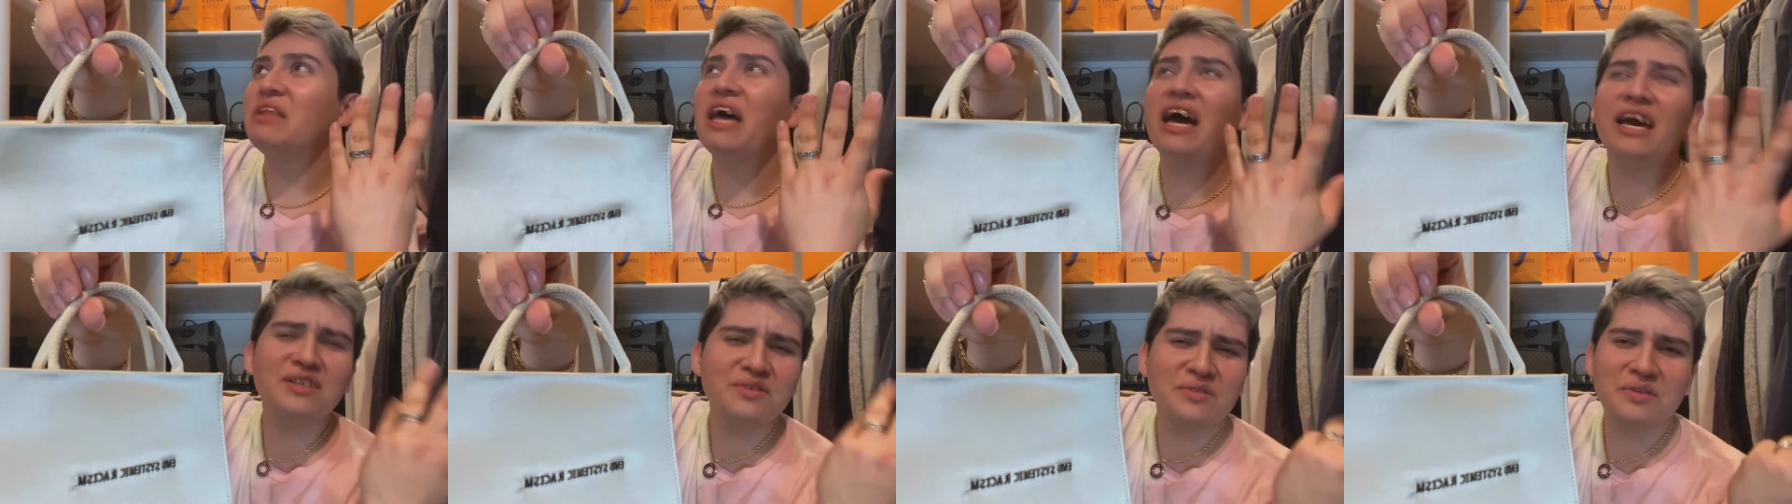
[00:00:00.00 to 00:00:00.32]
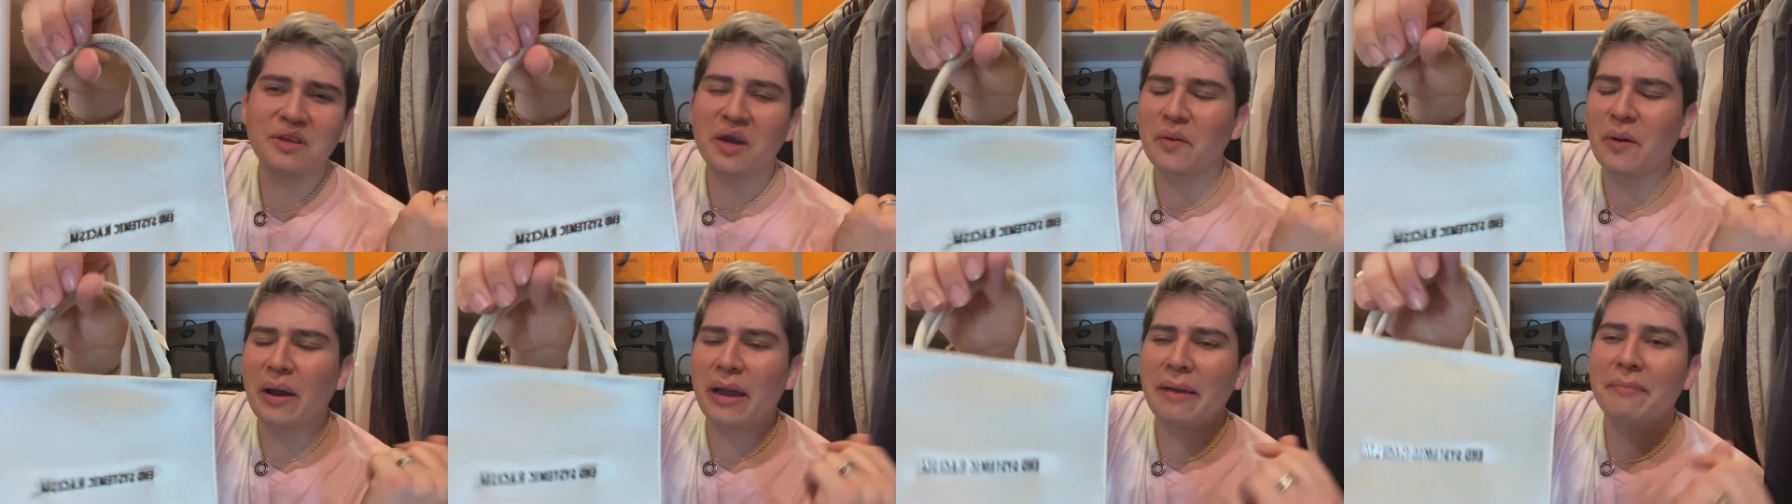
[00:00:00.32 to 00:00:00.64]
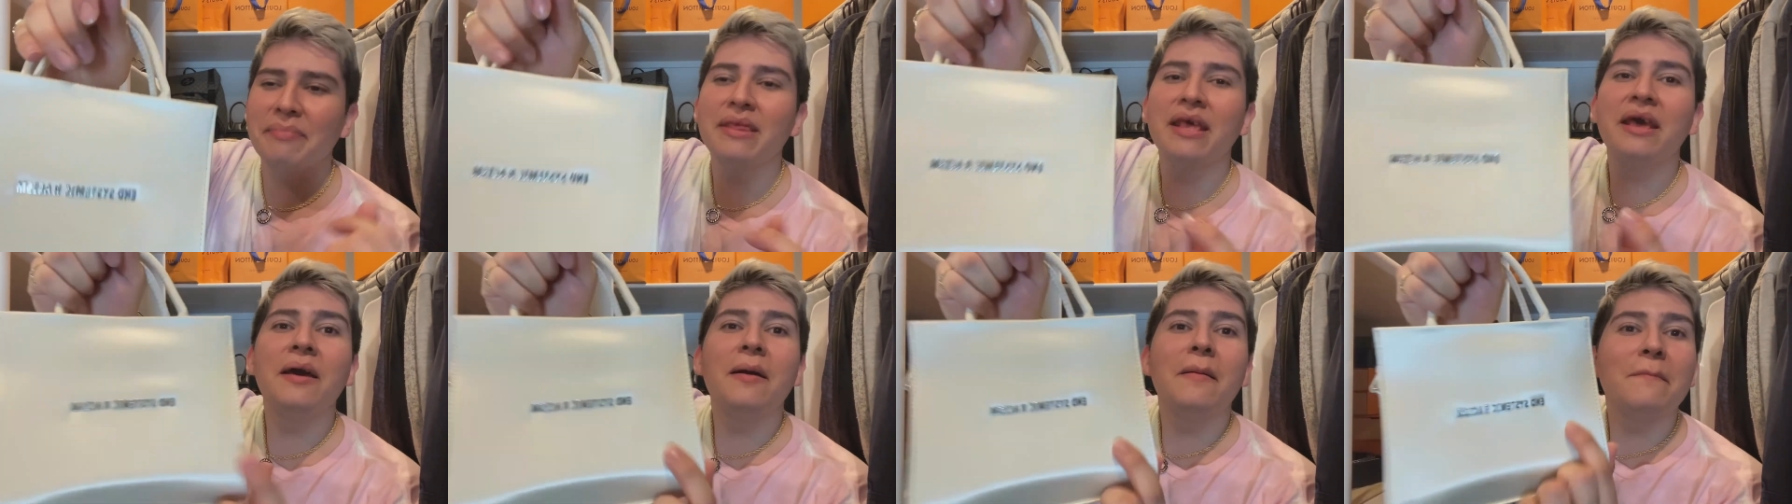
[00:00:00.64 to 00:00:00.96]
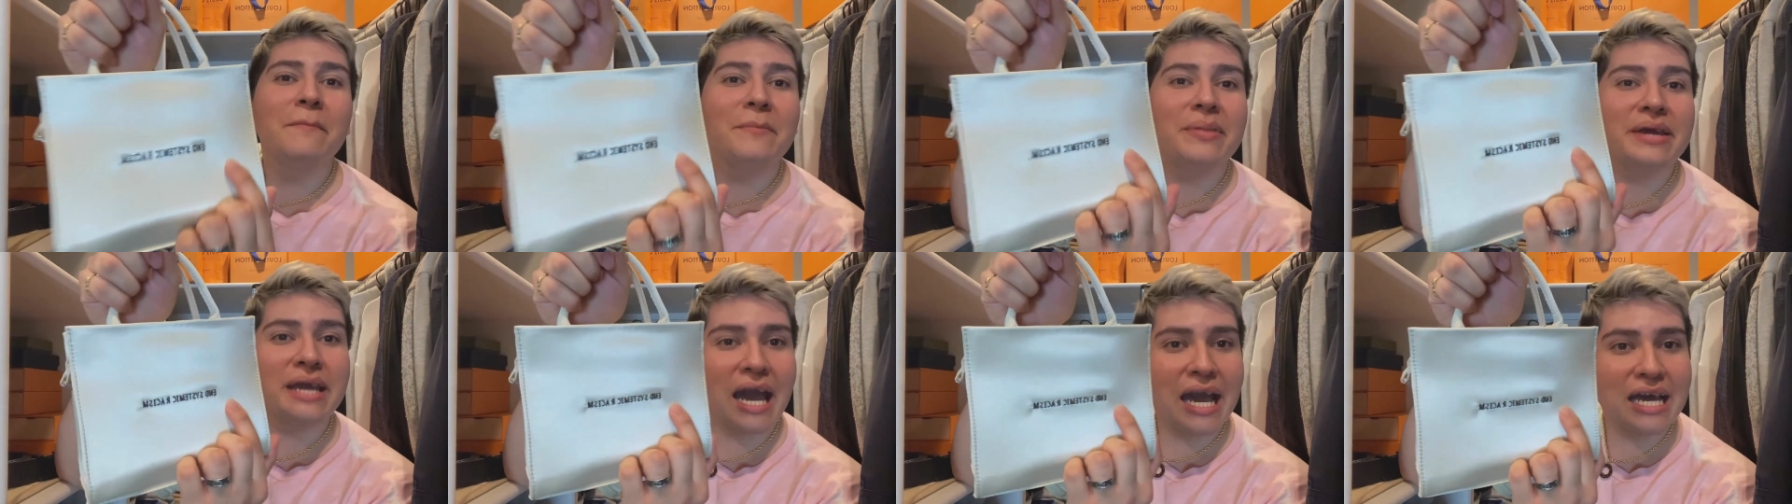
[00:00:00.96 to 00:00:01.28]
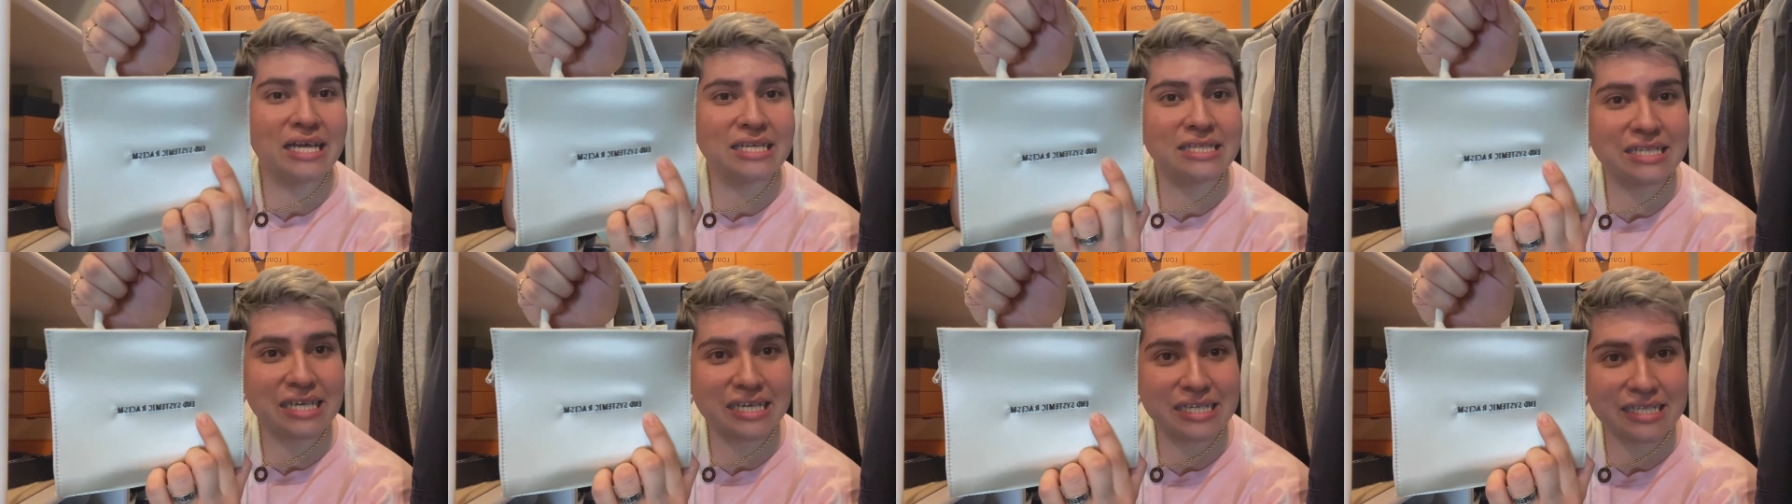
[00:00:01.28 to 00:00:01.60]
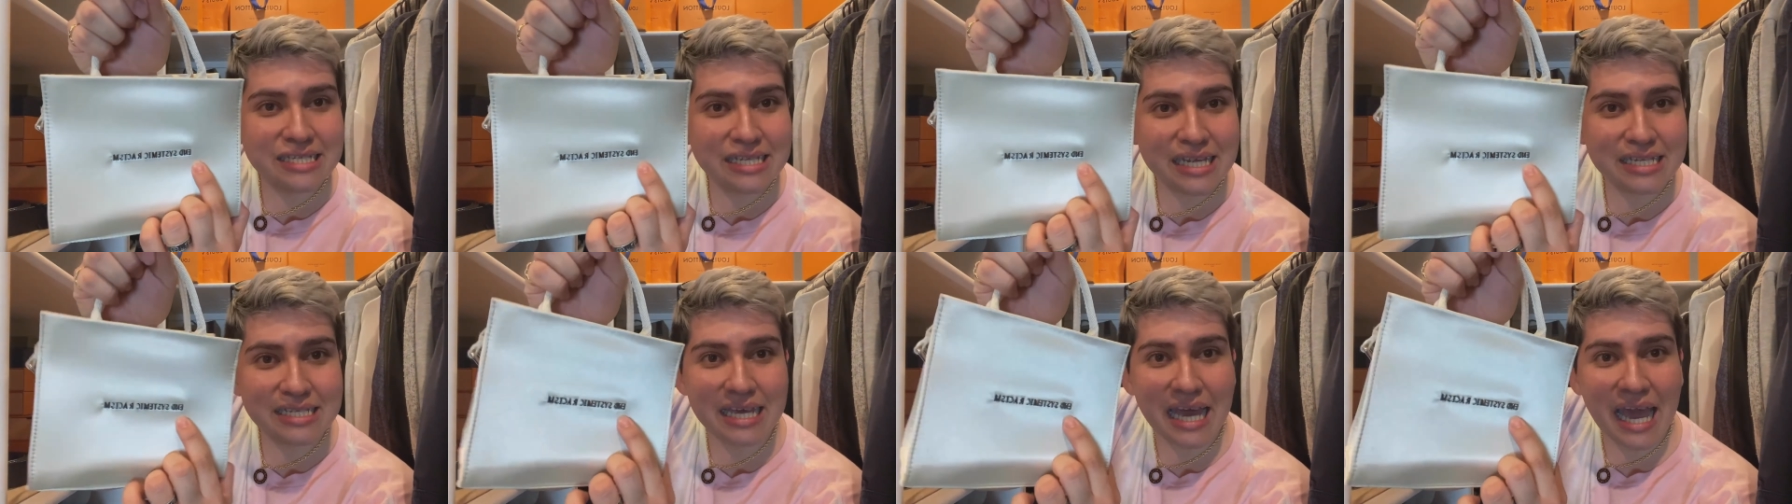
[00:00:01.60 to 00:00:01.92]
I don't know why, but yeah, it
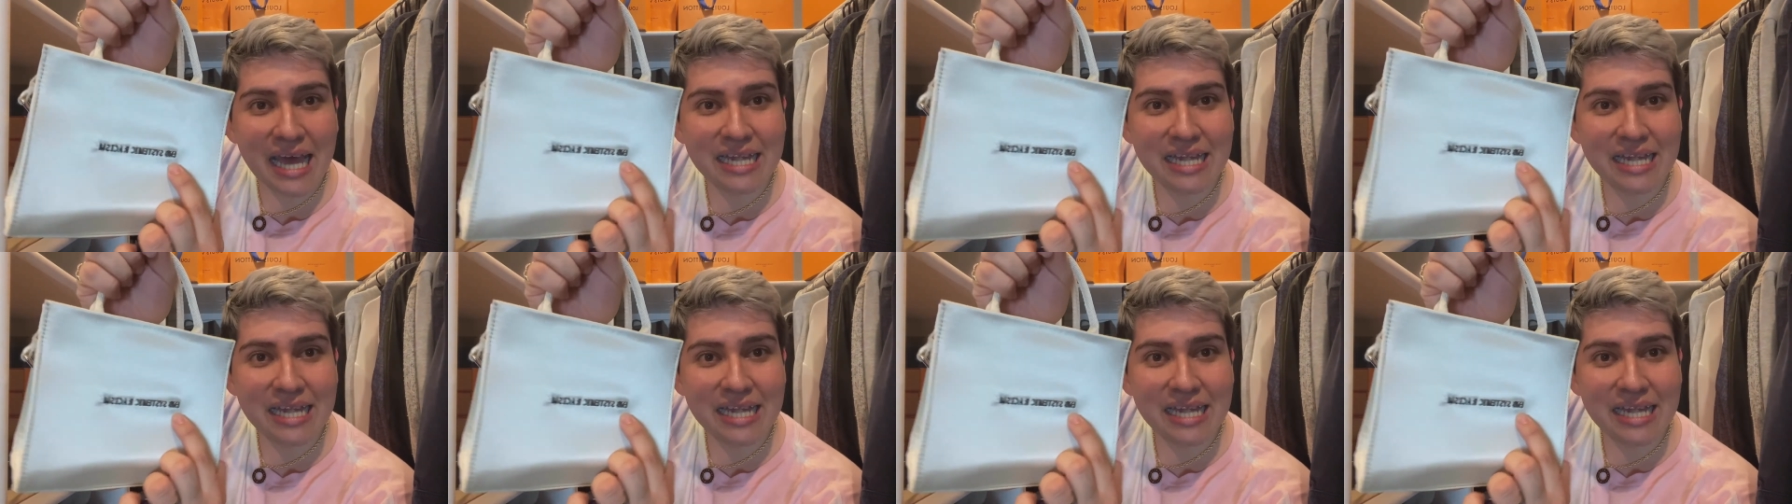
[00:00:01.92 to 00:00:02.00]
says